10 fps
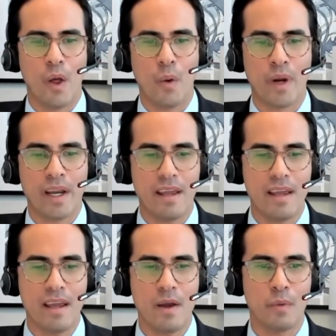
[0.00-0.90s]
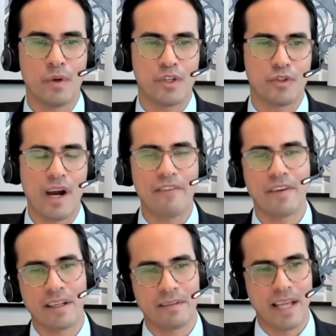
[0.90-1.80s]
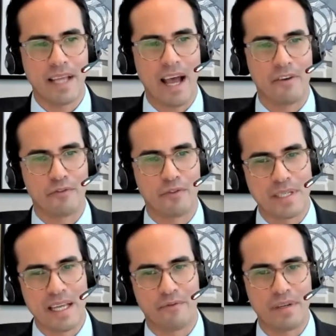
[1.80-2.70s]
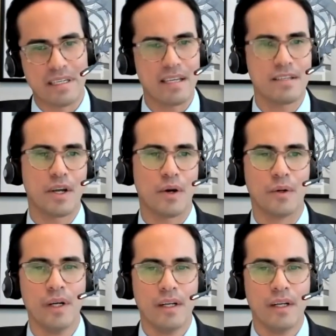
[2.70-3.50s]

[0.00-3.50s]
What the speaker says: when he was driving down from San Francisco